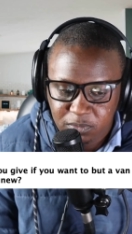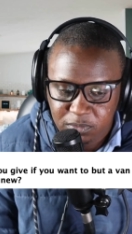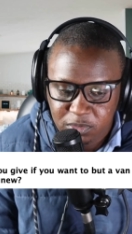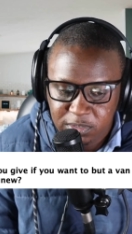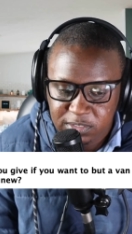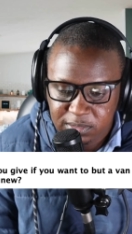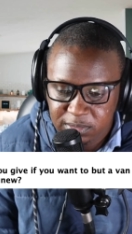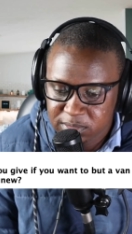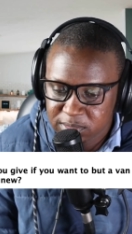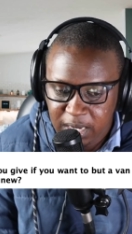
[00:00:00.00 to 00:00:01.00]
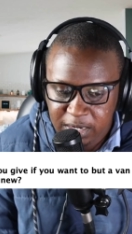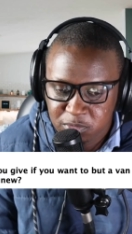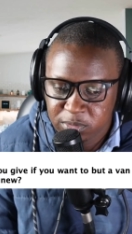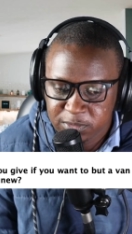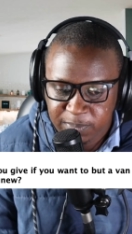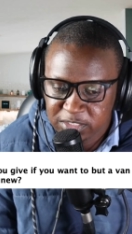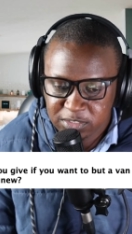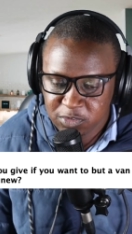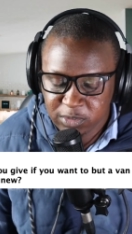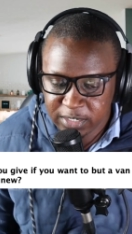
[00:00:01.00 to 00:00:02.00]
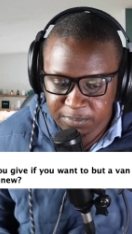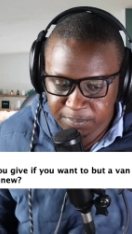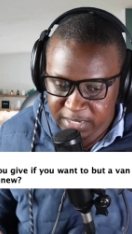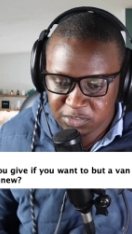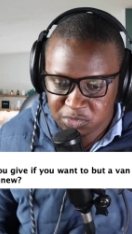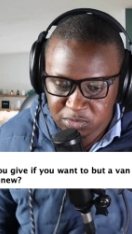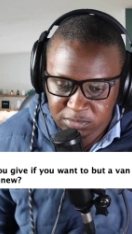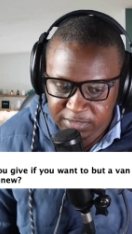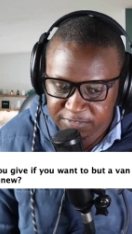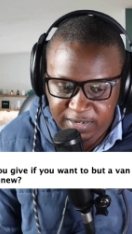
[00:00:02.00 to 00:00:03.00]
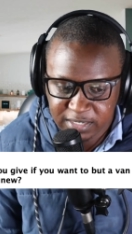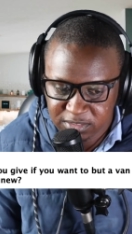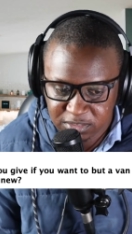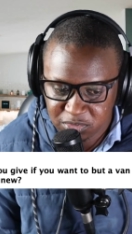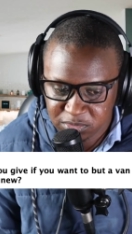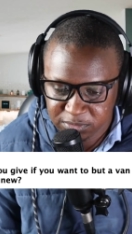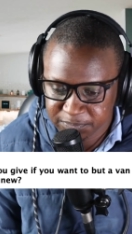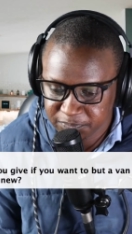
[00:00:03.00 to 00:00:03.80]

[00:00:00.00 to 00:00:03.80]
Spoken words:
So it's best if you can buy it new and finance it new.